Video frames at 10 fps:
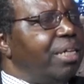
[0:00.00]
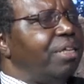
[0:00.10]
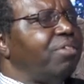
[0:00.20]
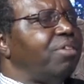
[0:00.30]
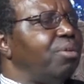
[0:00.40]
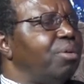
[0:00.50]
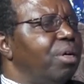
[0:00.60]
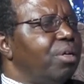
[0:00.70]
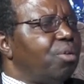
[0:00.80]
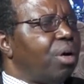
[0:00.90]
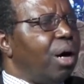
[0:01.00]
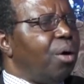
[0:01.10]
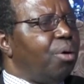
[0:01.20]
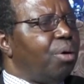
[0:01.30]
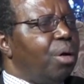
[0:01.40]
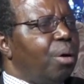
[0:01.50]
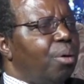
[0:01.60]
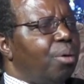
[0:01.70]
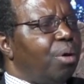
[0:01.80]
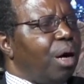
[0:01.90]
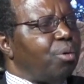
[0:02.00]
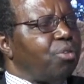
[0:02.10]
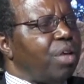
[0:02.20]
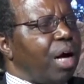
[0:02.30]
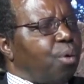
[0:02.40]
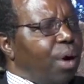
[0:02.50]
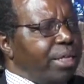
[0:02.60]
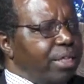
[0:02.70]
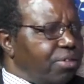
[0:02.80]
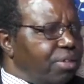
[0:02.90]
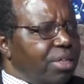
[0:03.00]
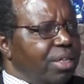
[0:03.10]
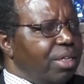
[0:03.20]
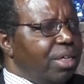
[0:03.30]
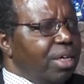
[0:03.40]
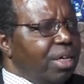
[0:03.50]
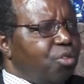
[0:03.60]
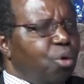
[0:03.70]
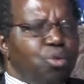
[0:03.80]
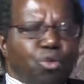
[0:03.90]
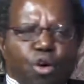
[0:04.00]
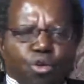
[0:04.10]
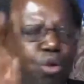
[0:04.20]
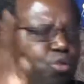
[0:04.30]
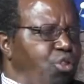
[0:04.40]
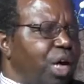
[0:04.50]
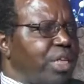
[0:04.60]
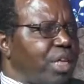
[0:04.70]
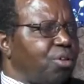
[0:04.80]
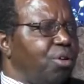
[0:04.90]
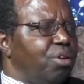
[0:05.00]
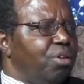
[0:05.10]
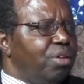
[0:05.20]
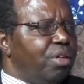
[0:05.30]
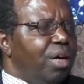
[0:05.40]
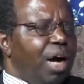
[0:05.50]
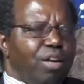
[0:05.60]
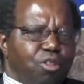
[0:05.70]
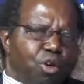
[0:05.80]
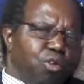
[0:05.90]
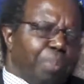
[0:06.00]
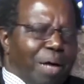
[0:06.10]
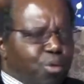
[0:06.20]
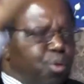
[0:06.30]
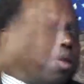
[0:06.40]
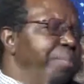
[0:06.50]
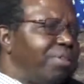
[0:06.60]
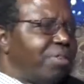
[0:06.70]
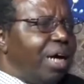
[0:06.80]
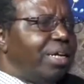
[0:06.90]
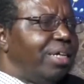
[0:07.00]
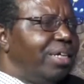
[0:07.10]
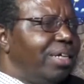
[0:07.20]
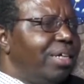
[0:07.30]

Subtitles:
DC, so Arusi Aqua DC. So you don't go to church at all, and you don't pass through the maize garden.